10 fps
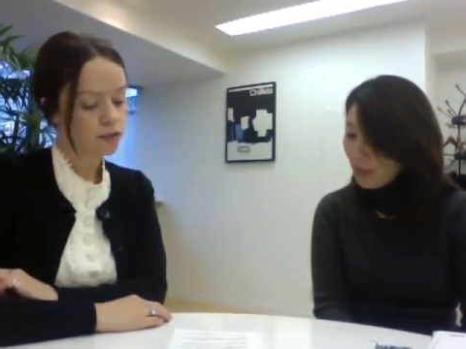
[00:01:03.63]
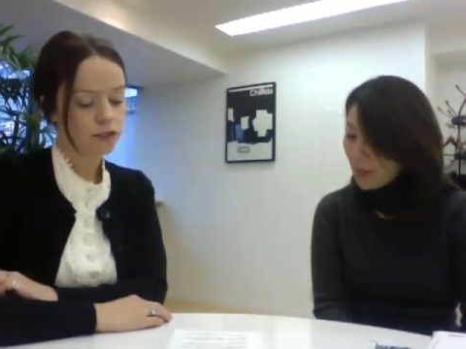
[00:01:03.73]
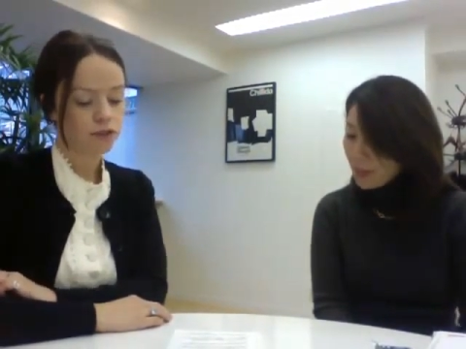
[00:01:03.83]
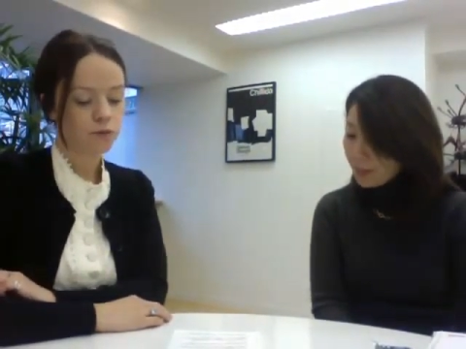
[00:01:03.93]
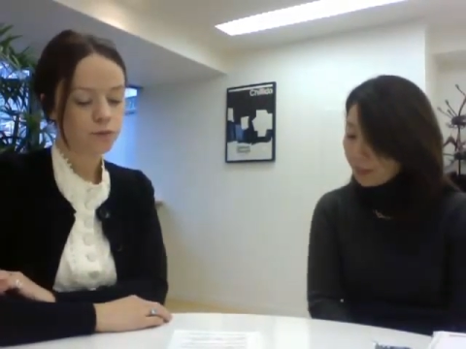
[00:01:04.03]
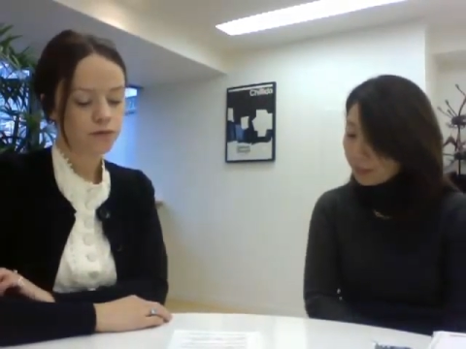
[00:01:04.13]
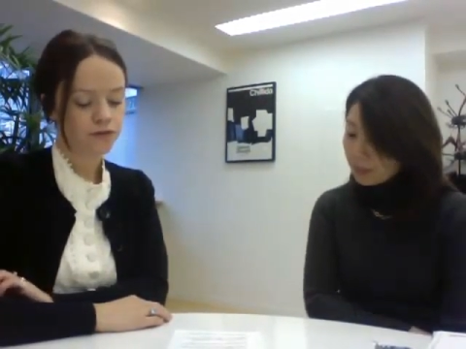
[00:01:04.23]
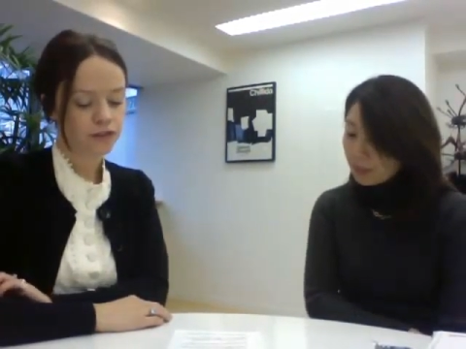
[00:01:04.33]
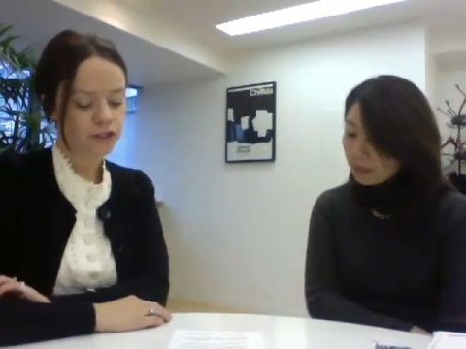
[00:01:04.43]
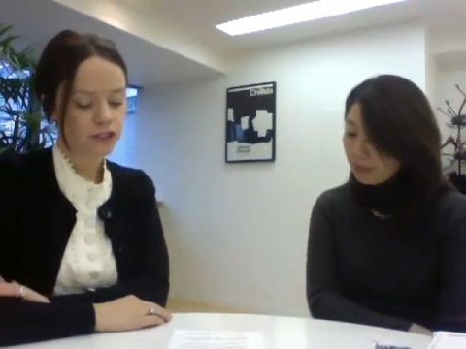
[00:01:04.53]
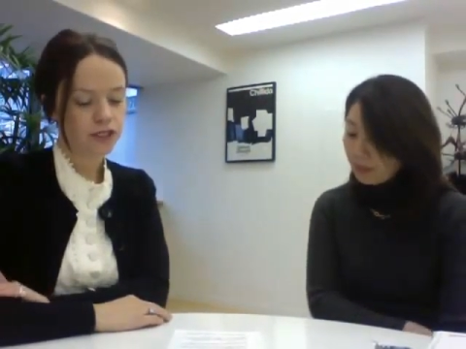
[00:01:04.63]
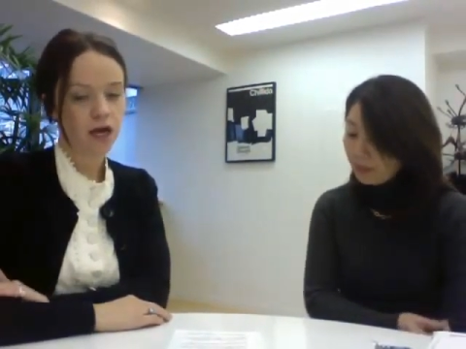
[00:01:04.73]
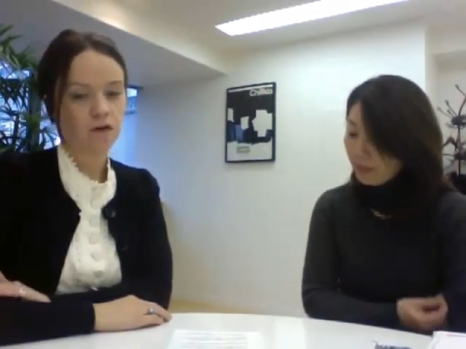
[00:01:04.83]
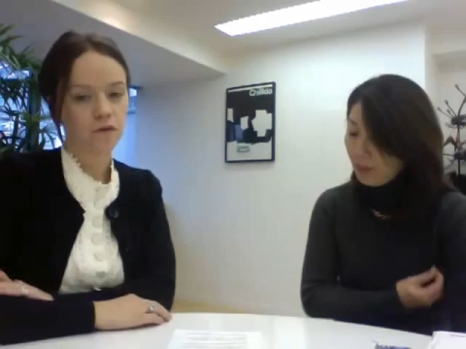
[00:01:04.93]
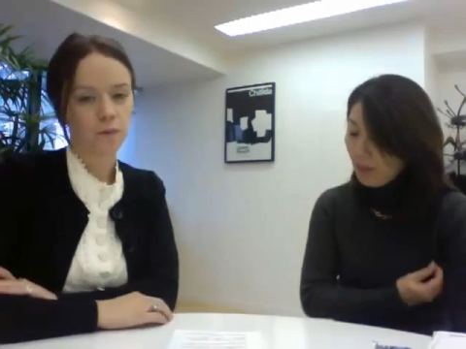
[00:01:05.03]
Speaker 1: the supervision
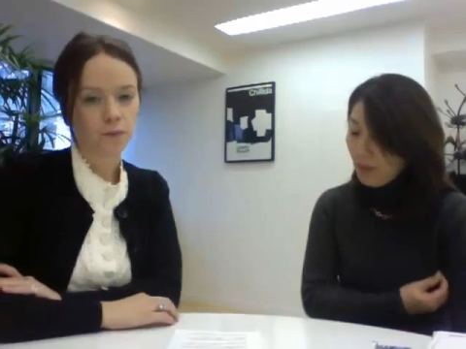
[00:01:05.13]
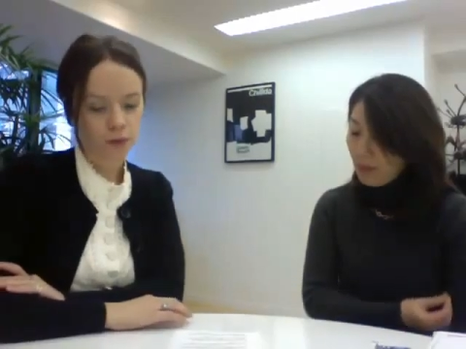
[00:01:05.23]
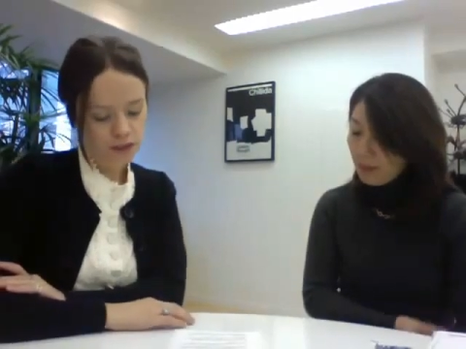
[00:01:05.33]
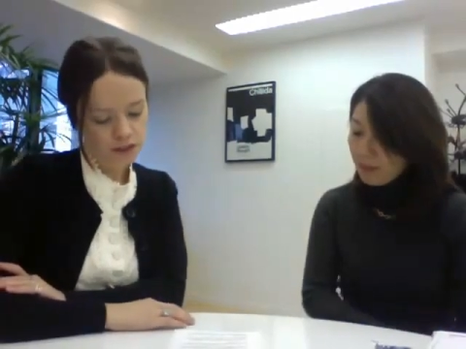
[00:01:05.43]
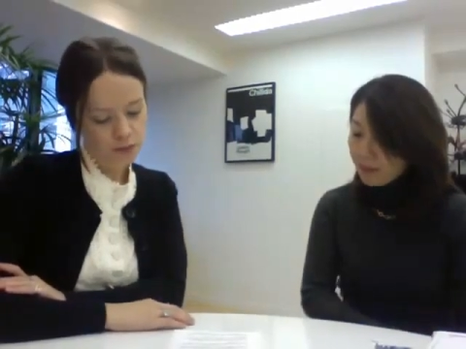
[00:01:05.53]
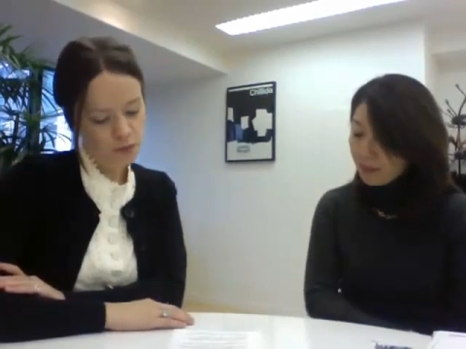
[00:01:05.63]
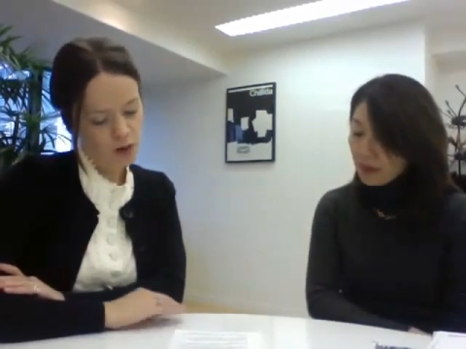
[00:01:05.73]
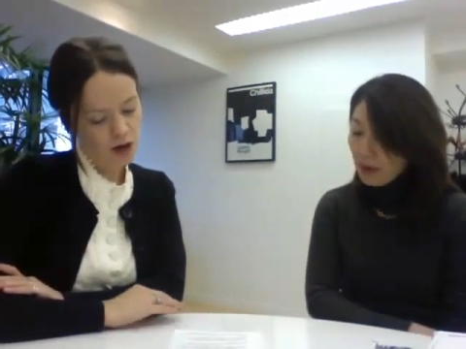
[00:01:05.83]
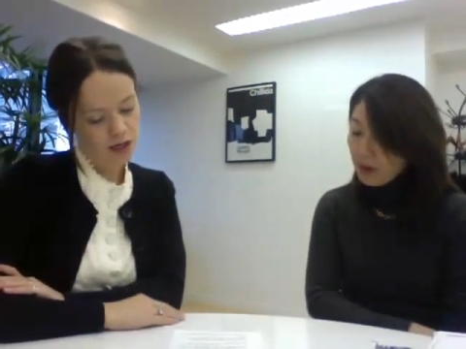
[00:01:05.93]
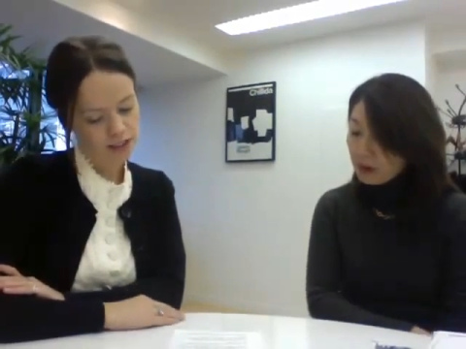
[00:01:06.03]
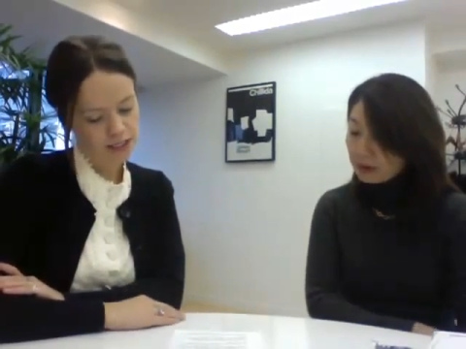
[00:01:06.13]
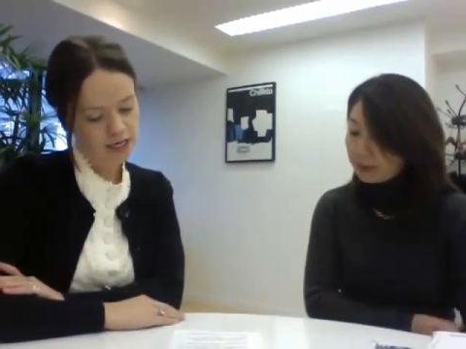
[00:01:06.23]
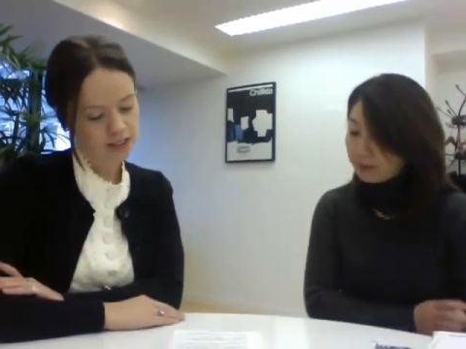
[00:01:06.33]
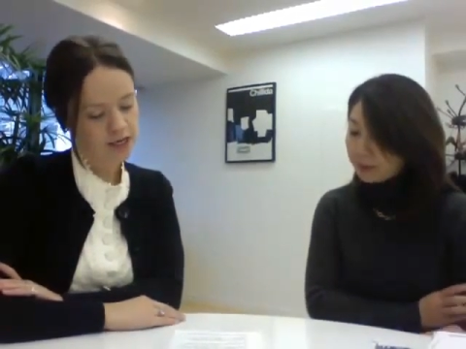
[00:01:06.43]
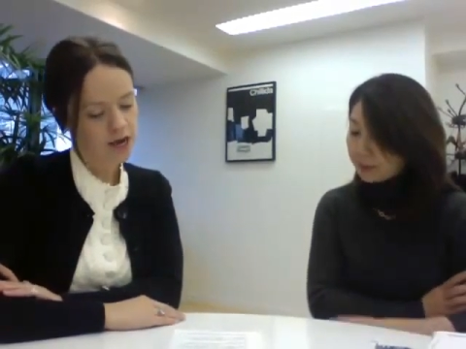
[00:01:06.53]
of a principal
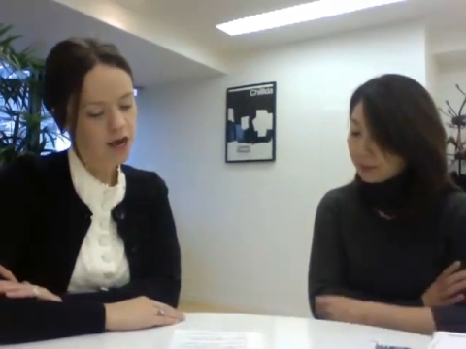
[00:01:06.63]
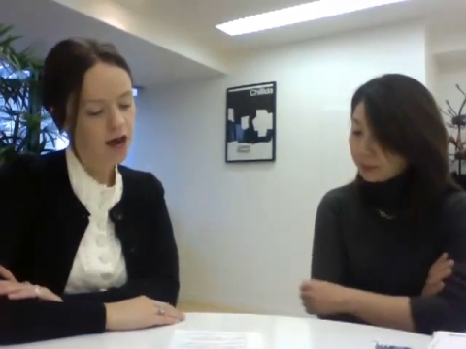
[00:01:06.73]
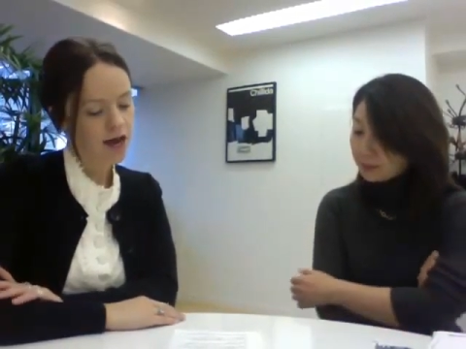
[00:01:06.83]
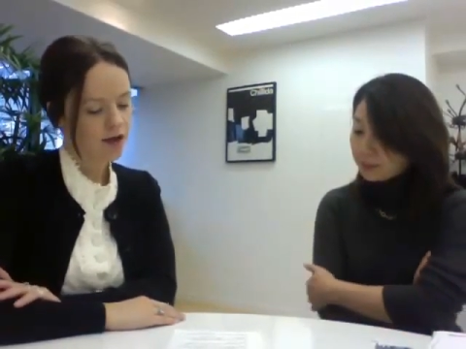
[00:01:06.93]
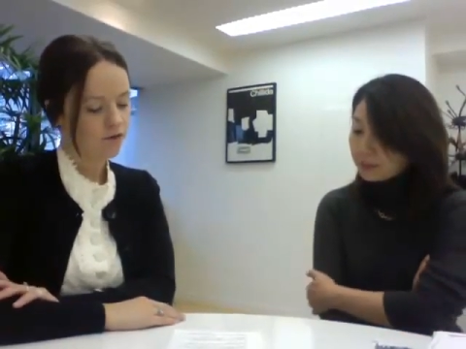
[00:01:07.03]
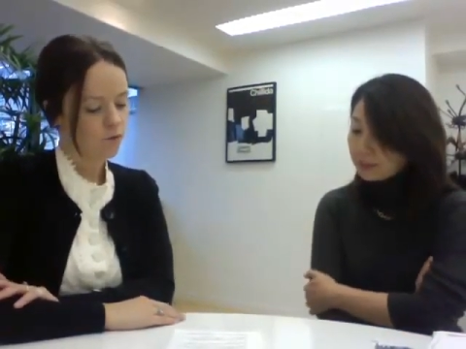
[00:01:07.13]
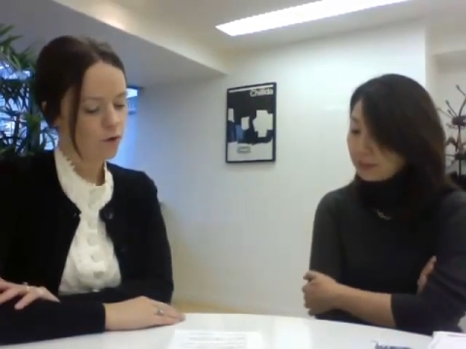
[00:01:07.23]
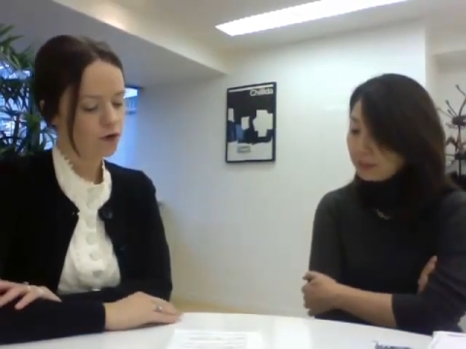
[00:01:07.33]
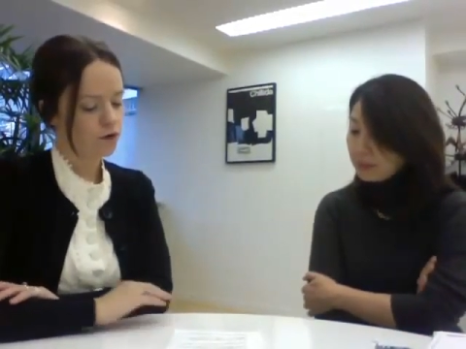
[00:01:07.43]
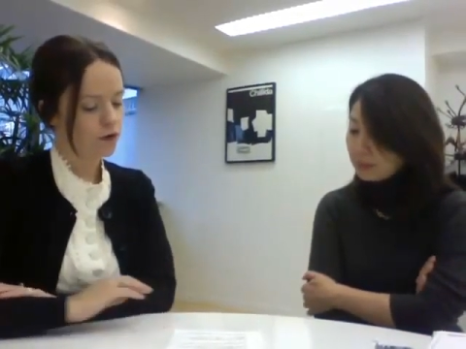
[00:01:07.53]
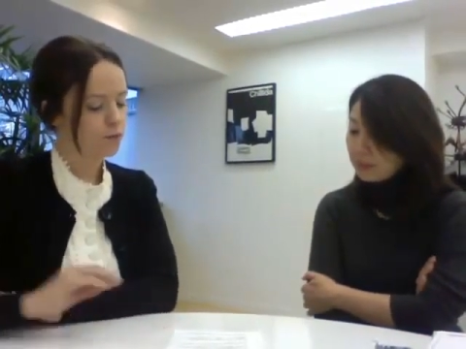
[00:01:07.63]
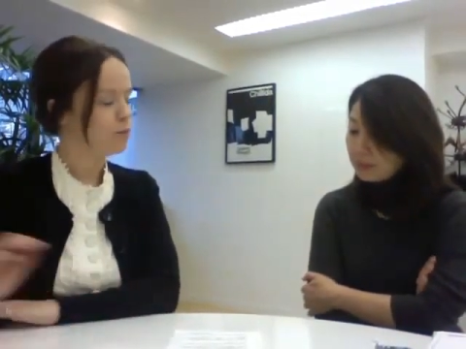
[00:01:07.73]
architect, I have worked on